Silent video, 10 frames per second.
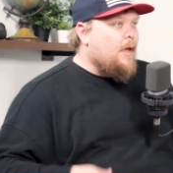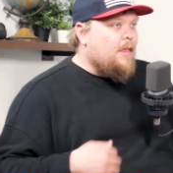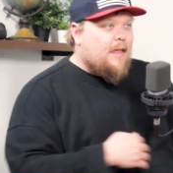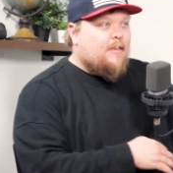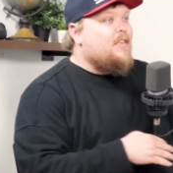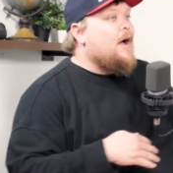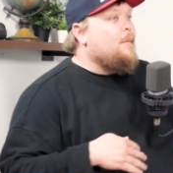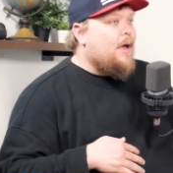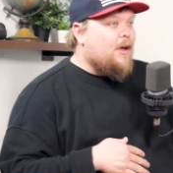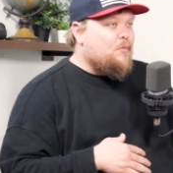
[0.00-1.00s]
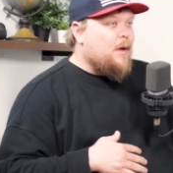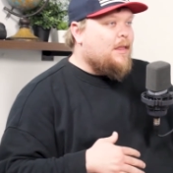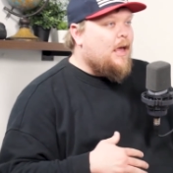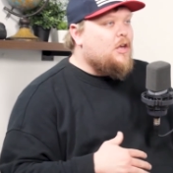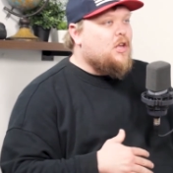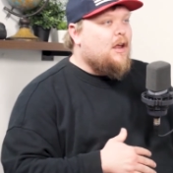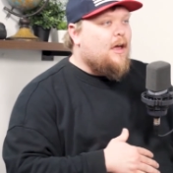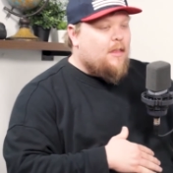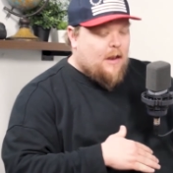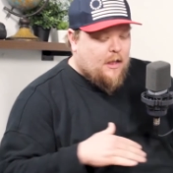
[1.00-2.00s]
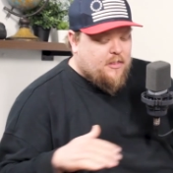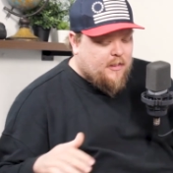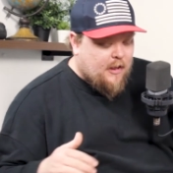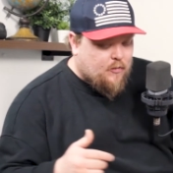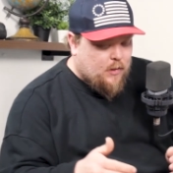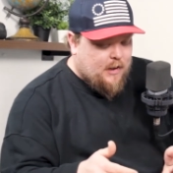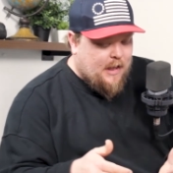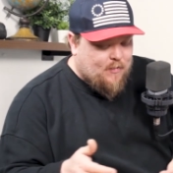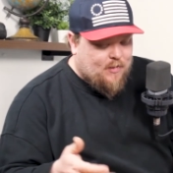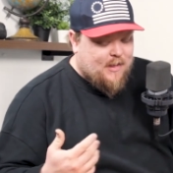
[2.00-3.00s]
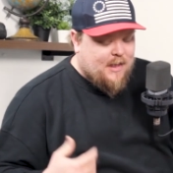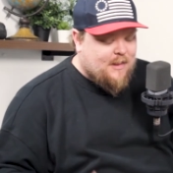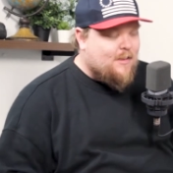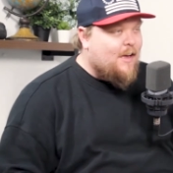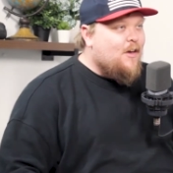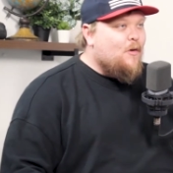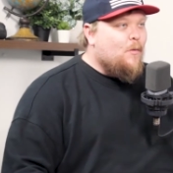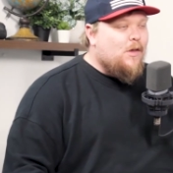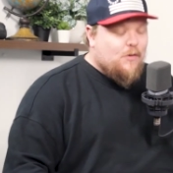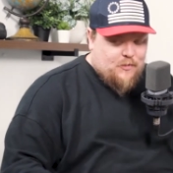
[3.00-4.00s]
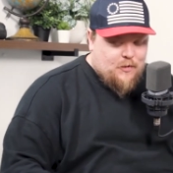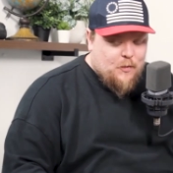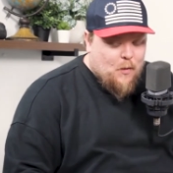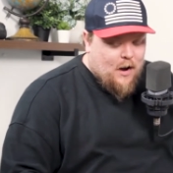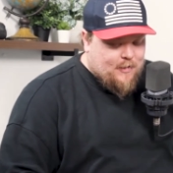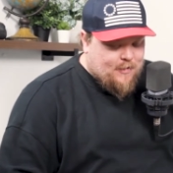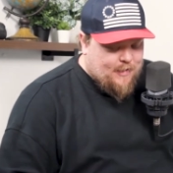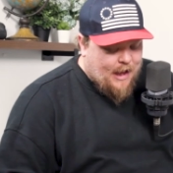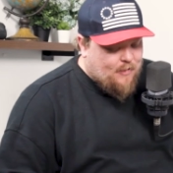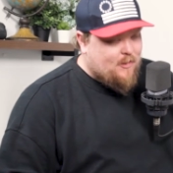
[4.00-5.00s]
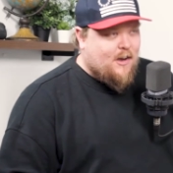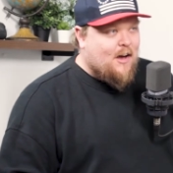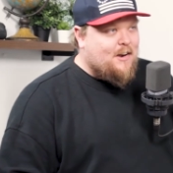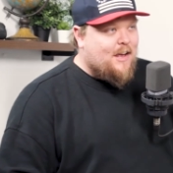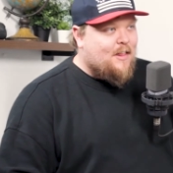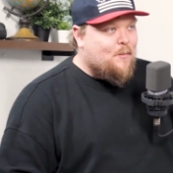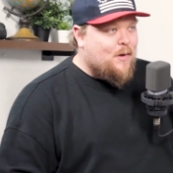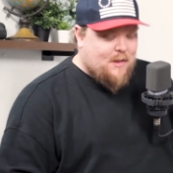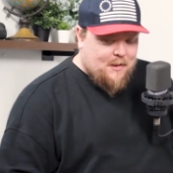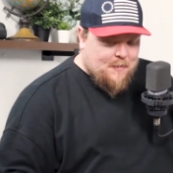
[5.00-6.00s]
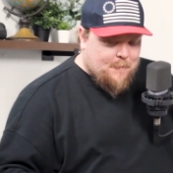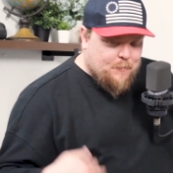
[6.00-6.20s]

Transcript: That's not my expectation. I, mm -hmm. I think that's what David's saying is like mm -hmm. we used to walk to the house of God together, but mm -hmm.